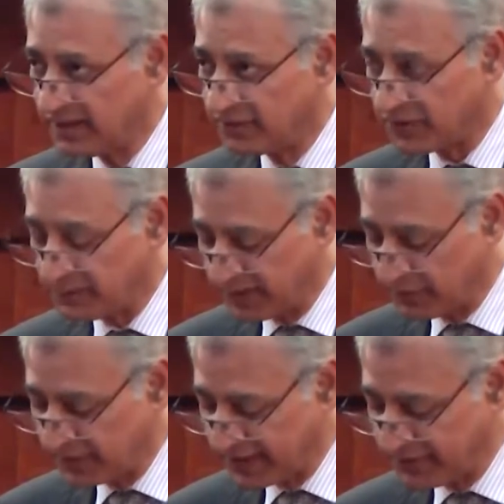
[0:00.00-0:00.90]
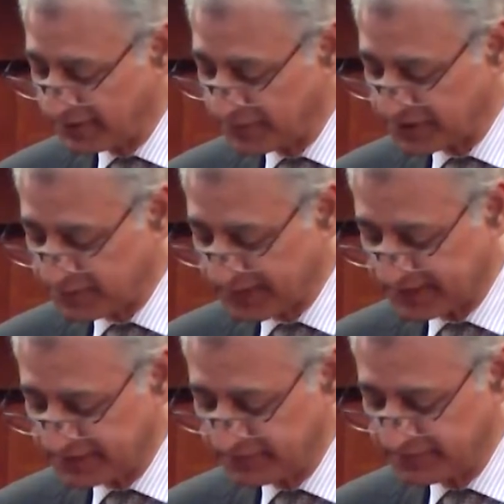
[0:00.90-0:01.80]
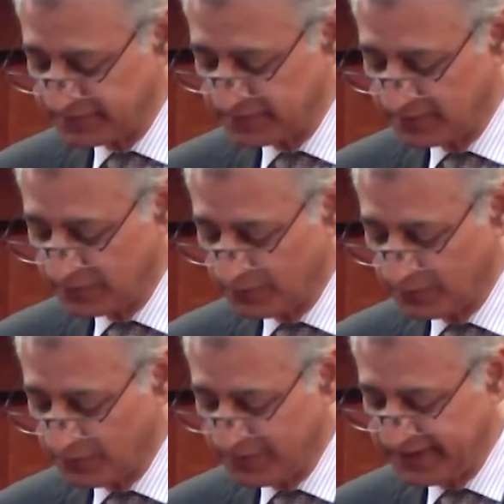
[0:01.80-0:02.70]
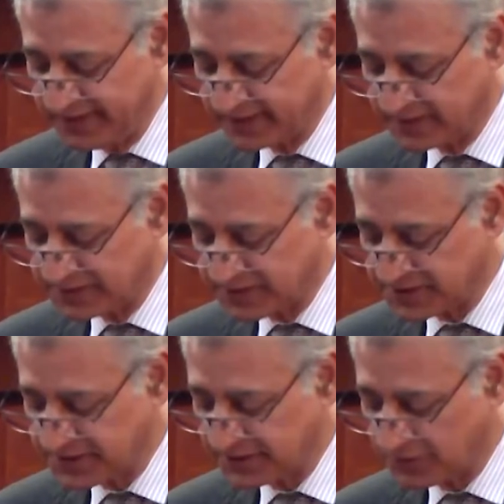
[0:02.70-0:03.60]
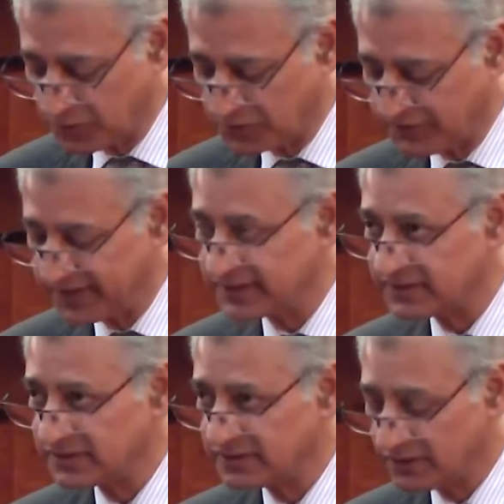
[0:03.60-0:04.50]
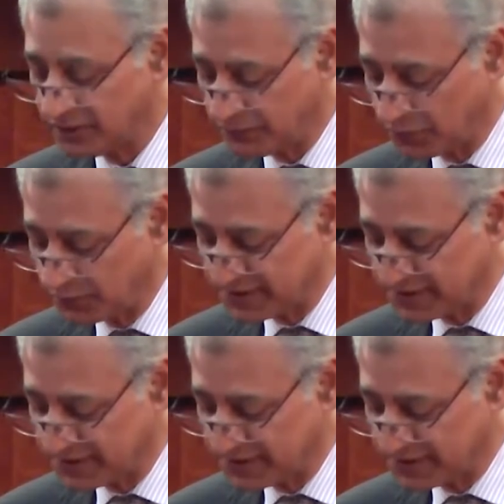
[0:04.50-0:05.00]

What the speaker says: From demographic perspective, we need a consistent growth rate of over